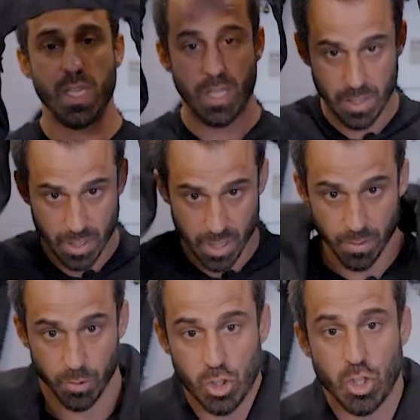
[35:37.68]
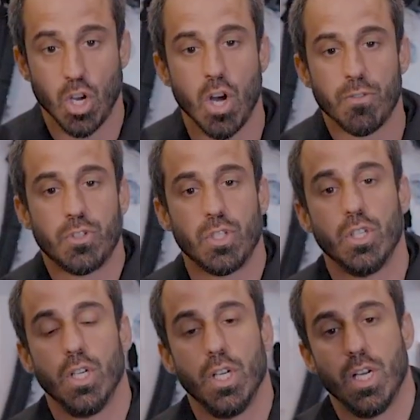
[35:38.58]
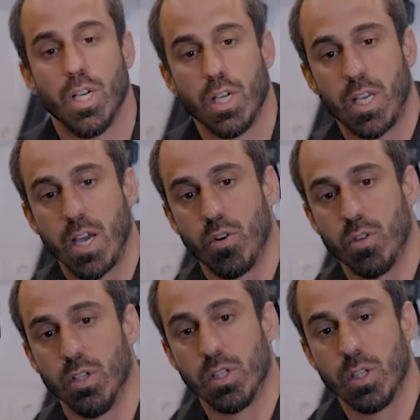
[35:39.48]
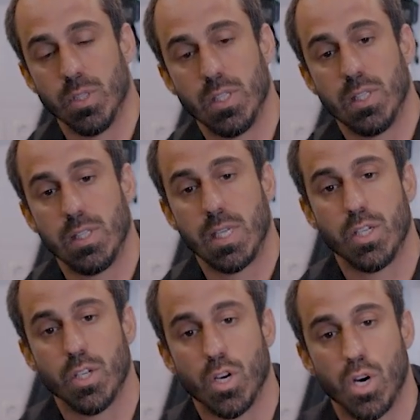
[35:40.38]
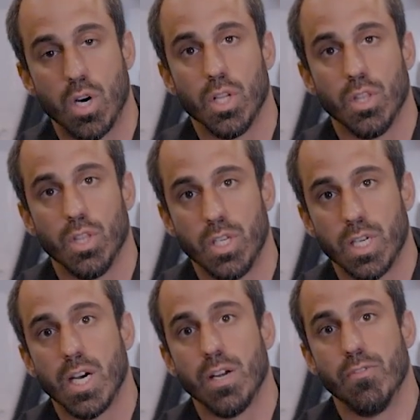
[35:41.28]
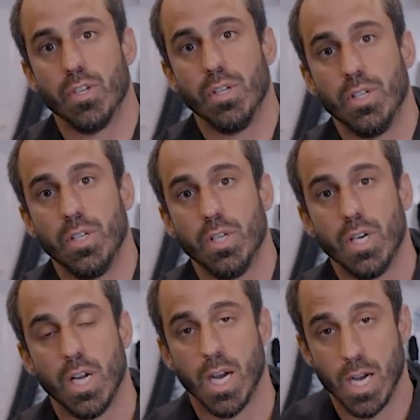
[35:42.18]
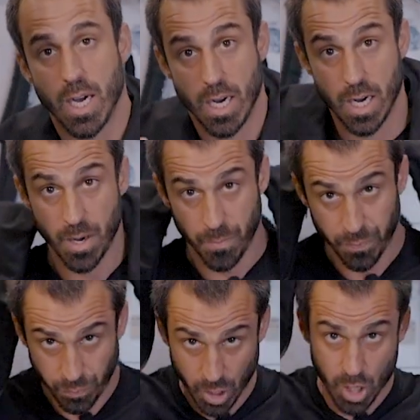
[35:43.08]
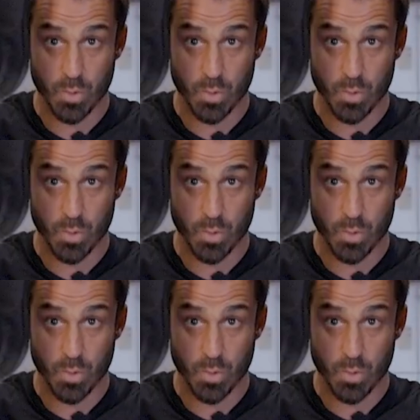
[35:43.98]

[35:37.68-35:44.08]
these kind of soft counterlungs that would sit on the diver, that you